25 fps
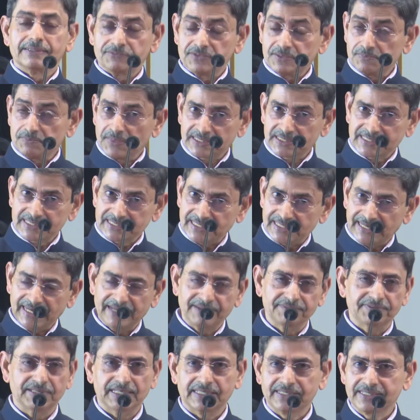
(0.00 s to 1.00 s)
We must
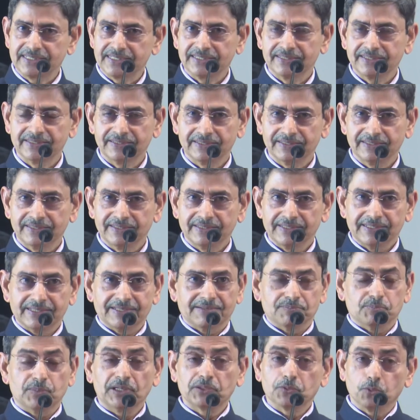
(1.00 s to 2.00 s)
have it.
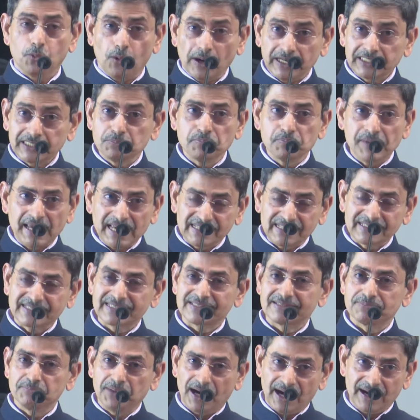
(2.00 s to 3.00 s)
But what
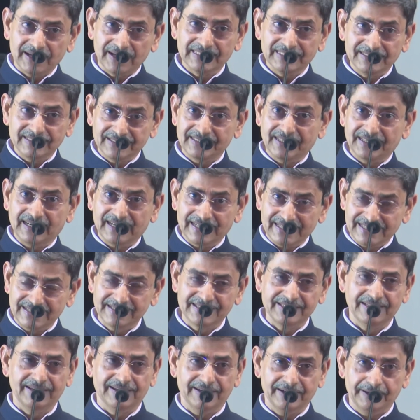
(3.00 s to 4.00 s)
makes India,
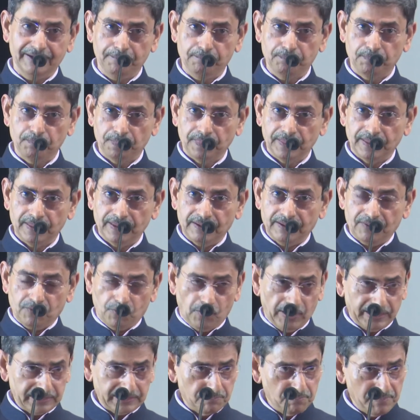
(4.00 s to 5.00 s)
India,
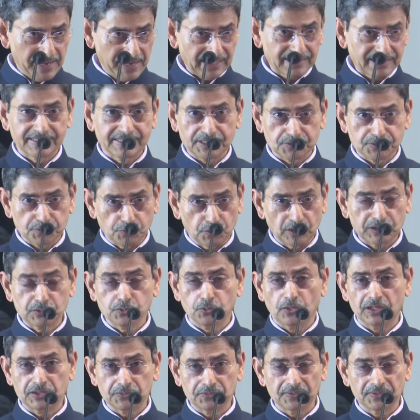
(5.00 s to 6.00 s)
what makes us
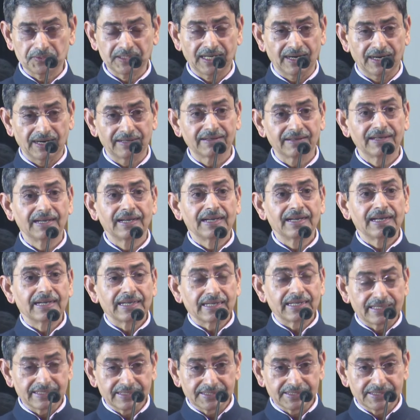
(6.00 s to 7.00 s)
what we are,
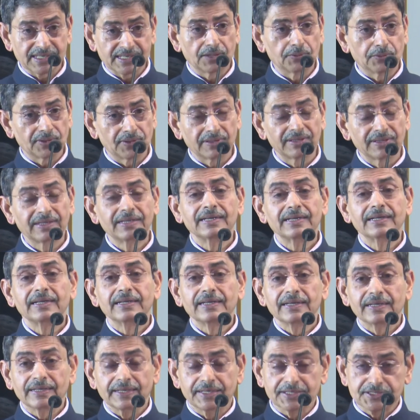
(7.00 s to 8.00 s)
is our
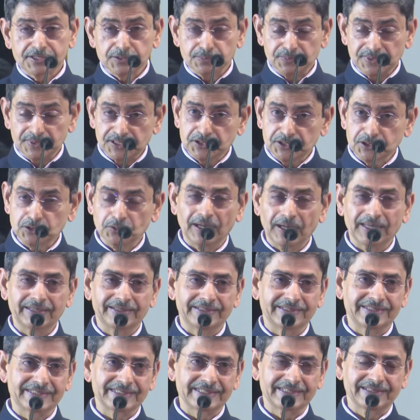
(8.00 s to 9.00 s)

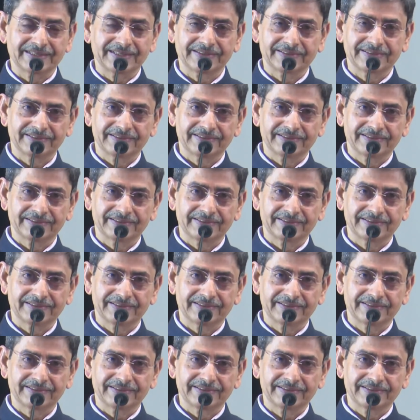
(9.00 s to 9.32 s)
spirituality.